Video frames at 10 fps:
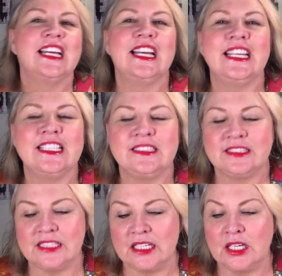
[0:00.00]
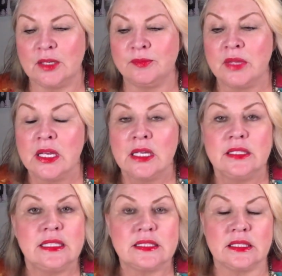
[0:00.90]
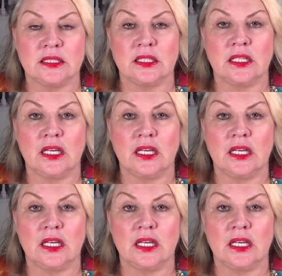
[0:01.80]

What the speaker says: And listen,